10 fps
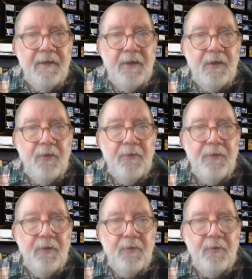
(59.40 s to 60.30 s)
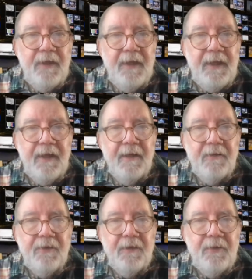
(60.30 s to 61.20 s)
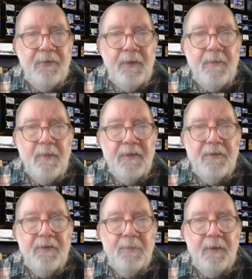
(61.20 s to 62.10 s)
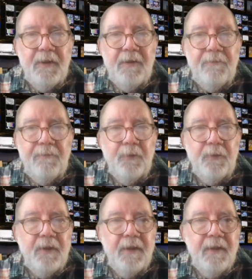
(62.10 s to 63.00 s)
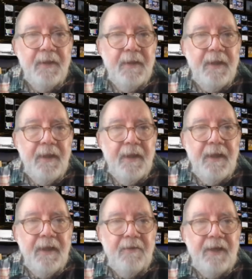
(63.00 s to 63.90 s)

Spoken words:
The earth only has a 3-month supply of food. How